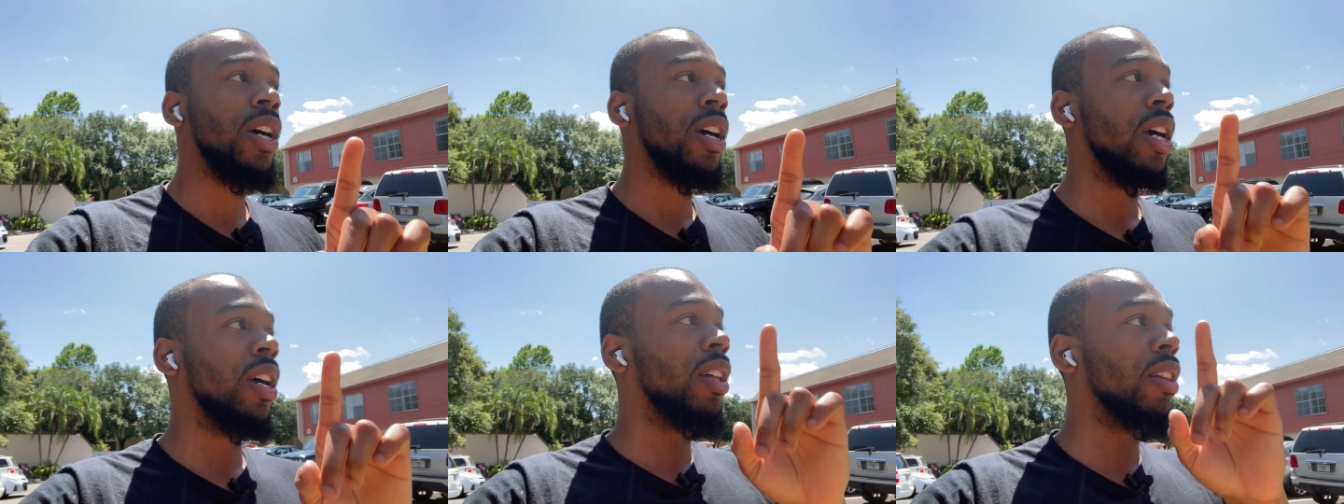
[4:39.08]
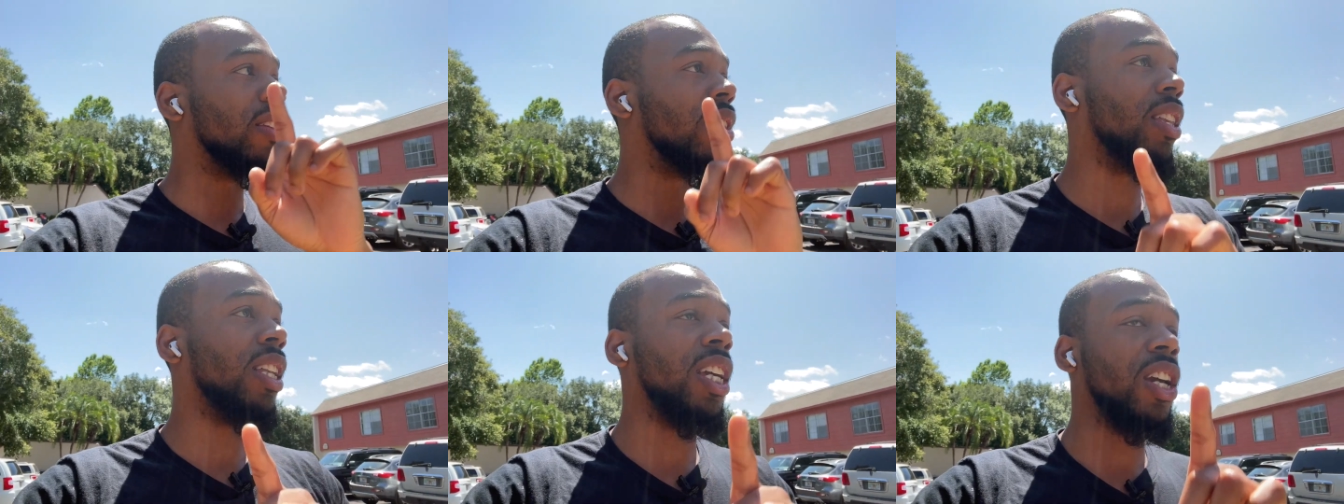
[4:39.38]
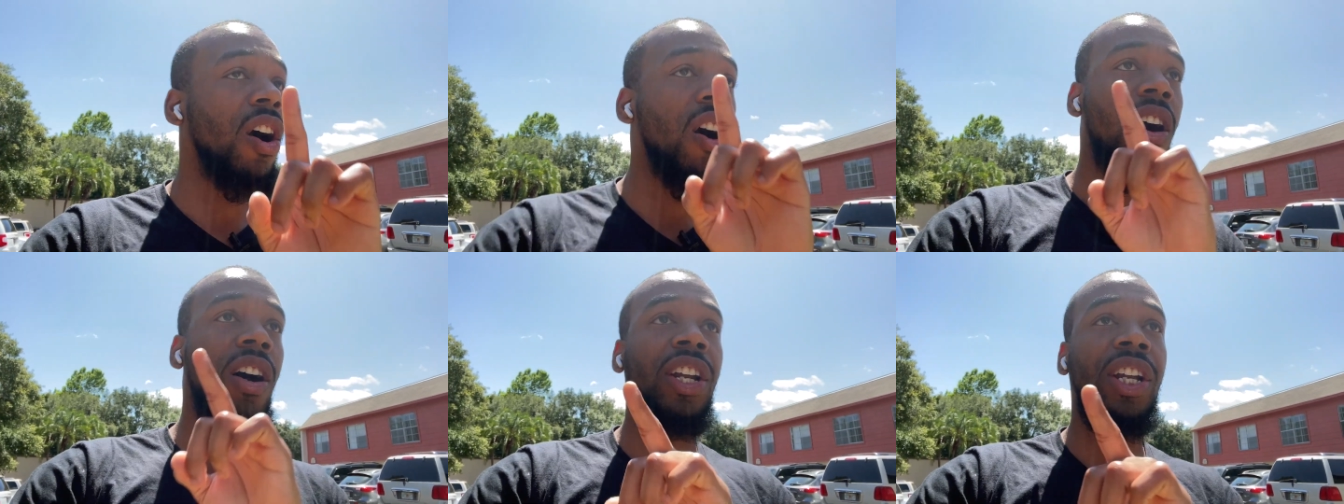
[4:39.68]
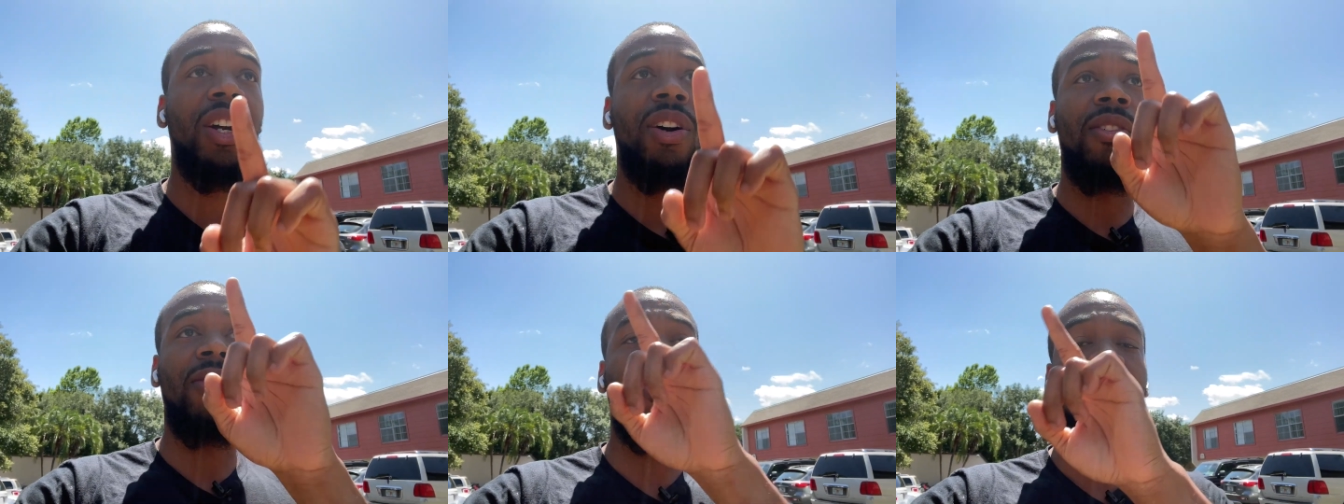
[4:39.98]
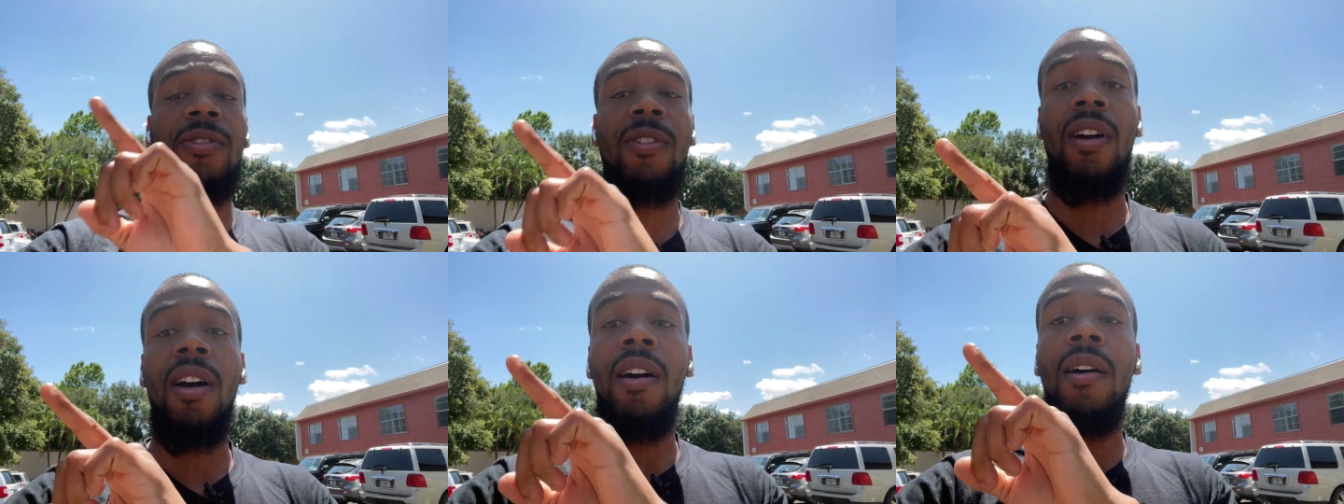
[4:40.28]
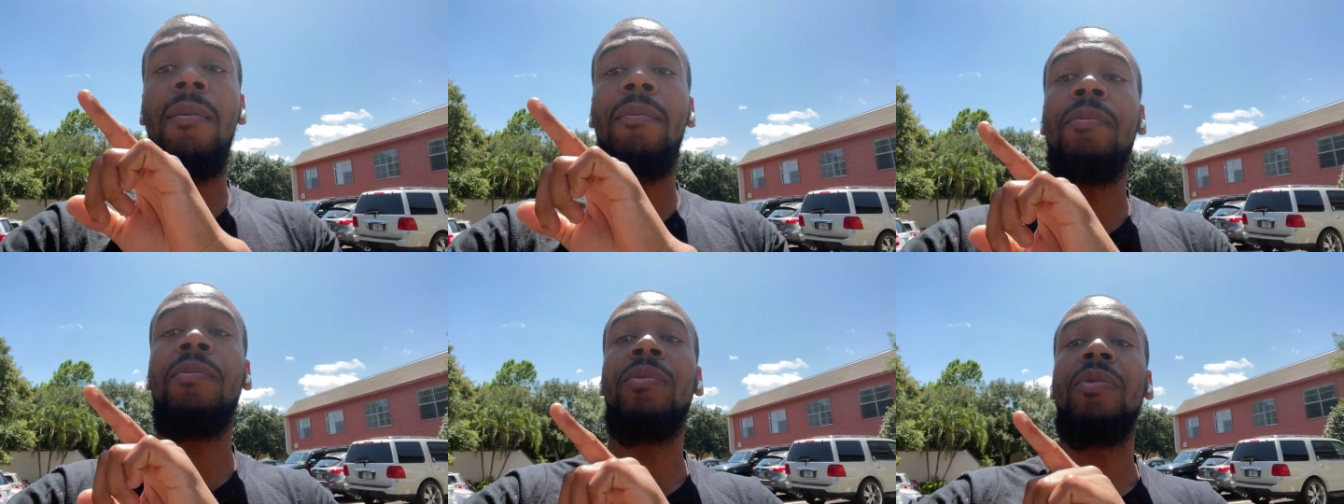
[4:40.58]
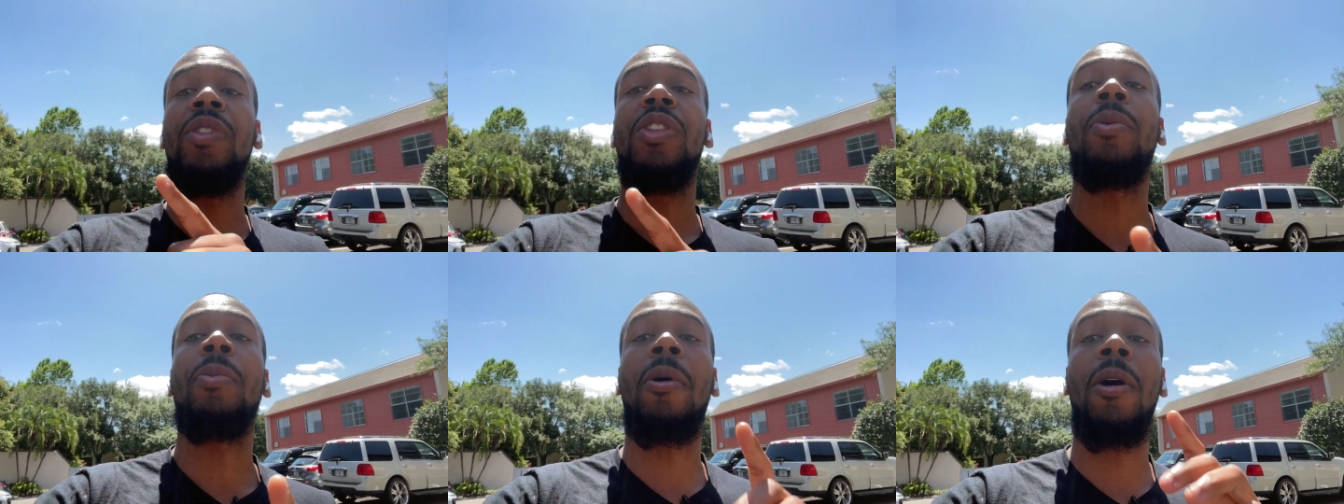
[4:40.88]
the audio from
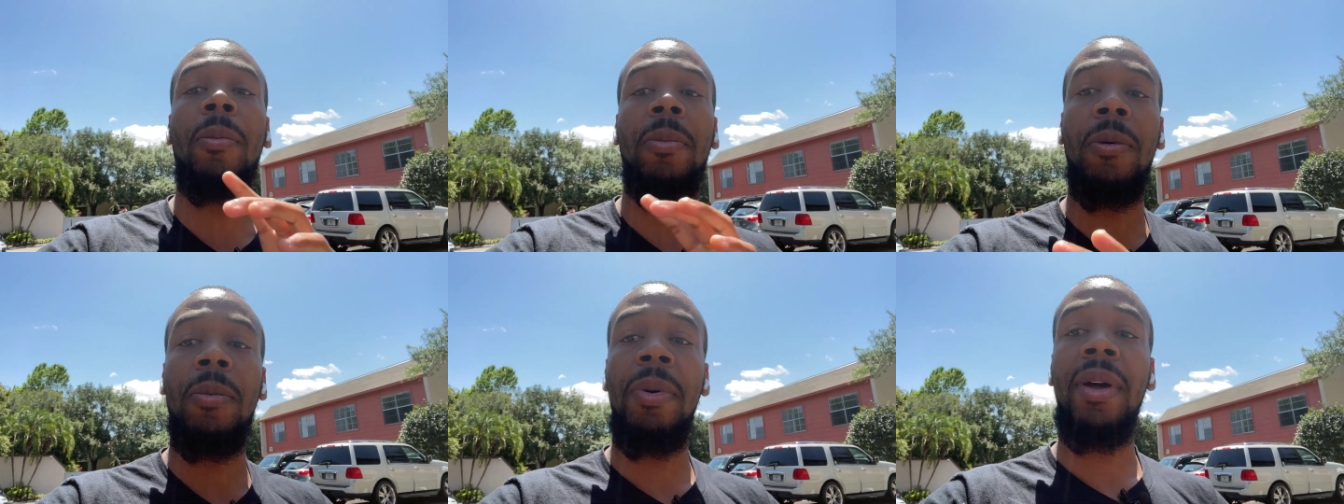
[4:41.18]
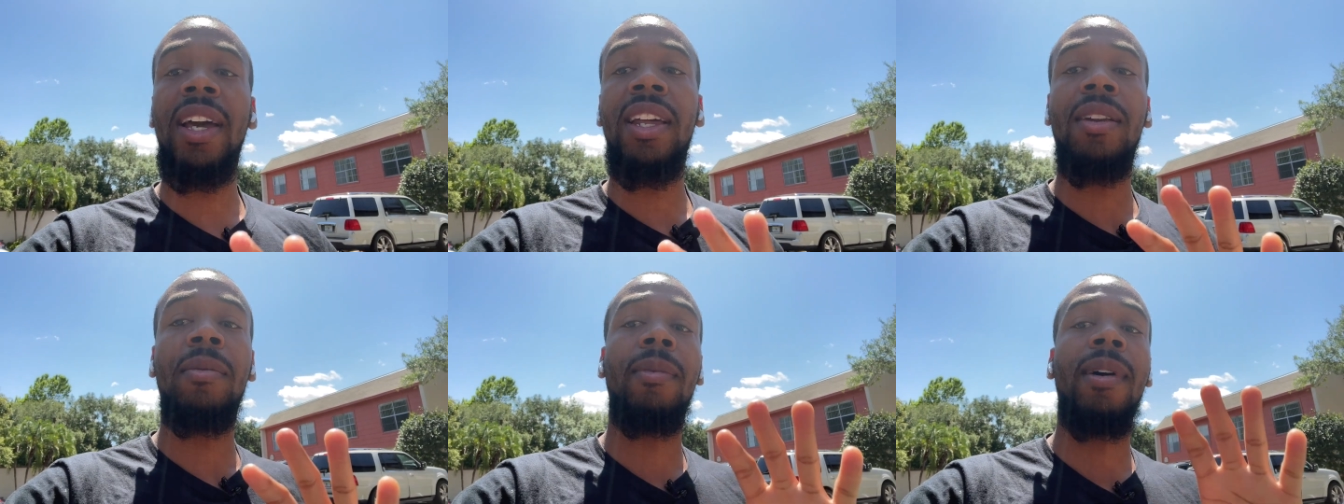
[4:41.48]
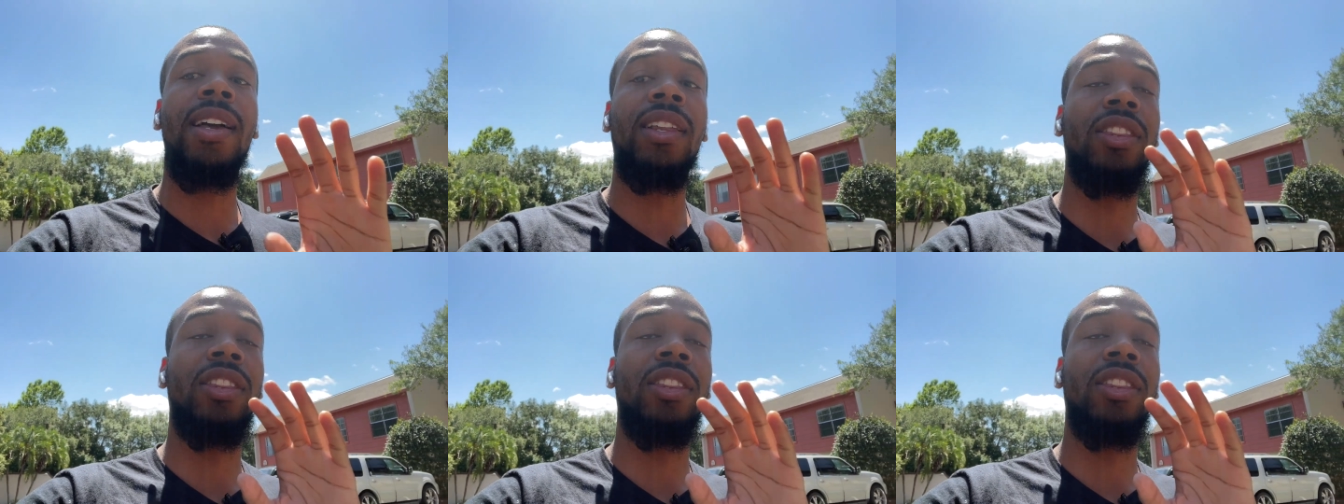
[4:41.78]
the Purple Panda mic,